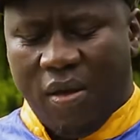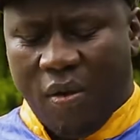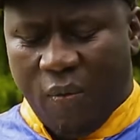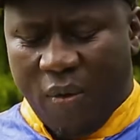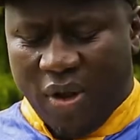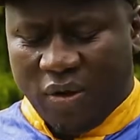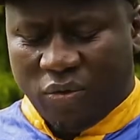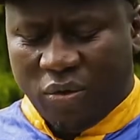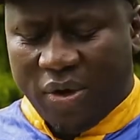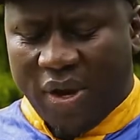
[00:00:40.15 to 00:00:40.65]

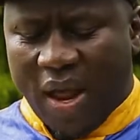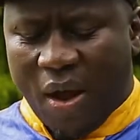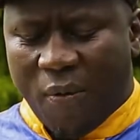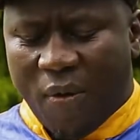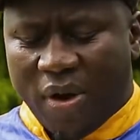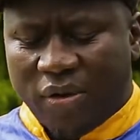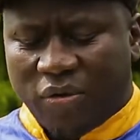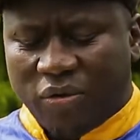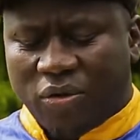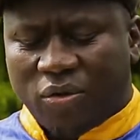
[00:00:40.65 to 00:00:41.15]
Well, today I
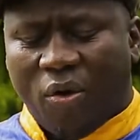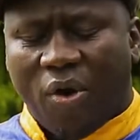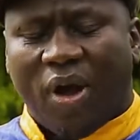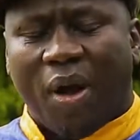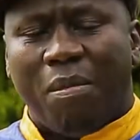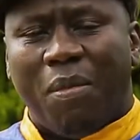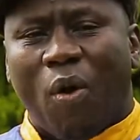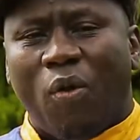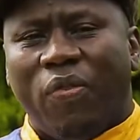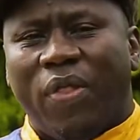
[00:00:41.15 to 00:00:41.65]
want to talk
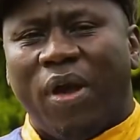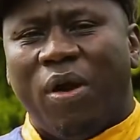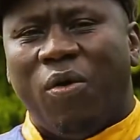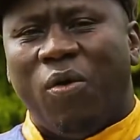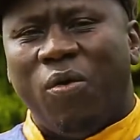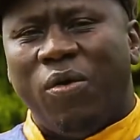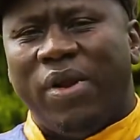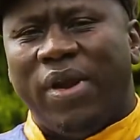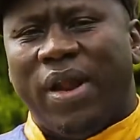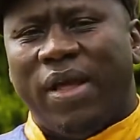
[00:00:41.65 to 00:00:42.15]
about the
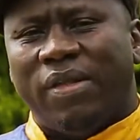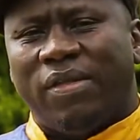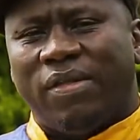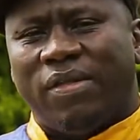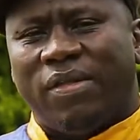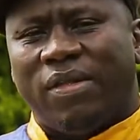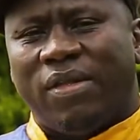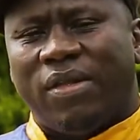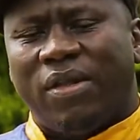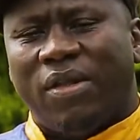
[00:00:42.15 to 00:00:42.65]

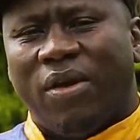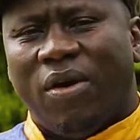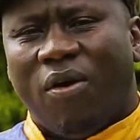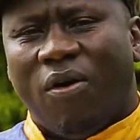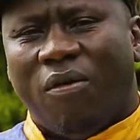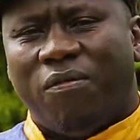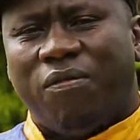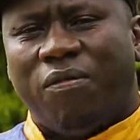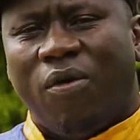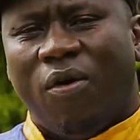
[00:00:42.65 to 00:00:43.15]
goodness
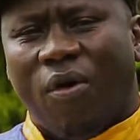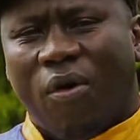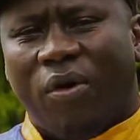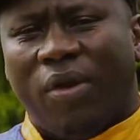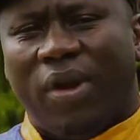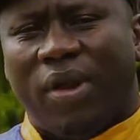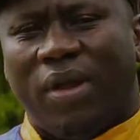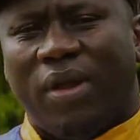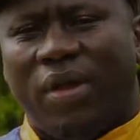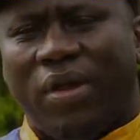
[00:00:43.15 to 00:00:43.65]
of God.
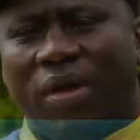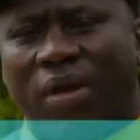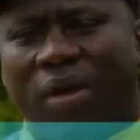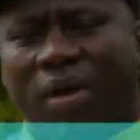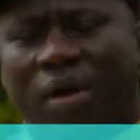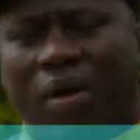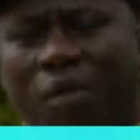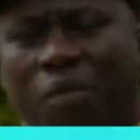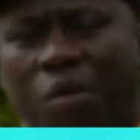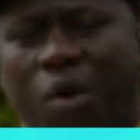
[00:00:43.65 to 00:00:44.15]

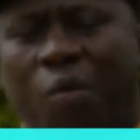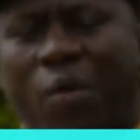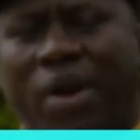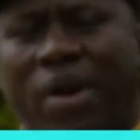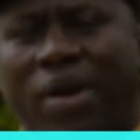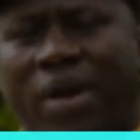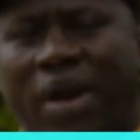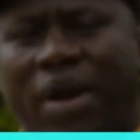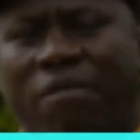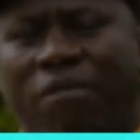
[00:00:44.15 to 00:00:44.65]
We
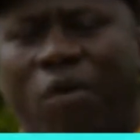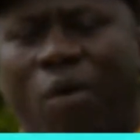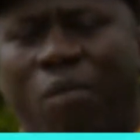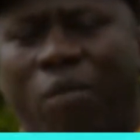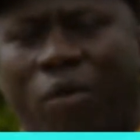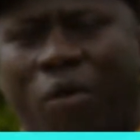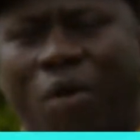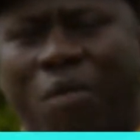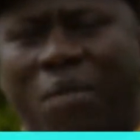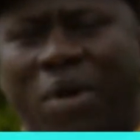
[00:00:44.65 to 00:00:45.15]
will read from
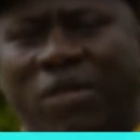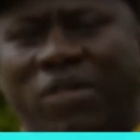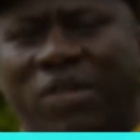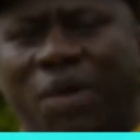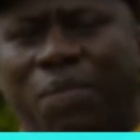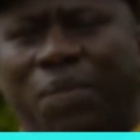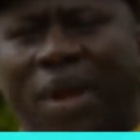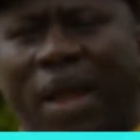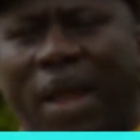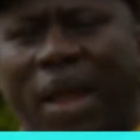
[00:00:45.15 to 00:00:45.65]
Romans
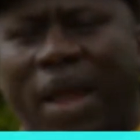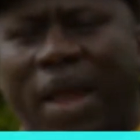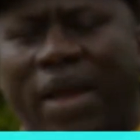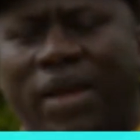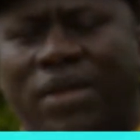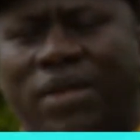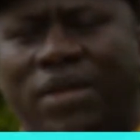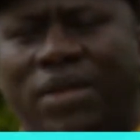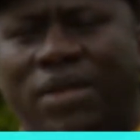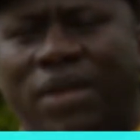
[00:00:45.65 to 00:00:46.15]
chapter
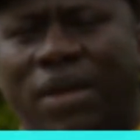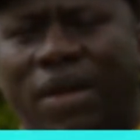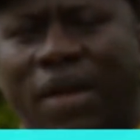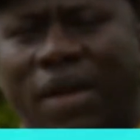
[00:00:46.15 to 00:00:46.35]
8,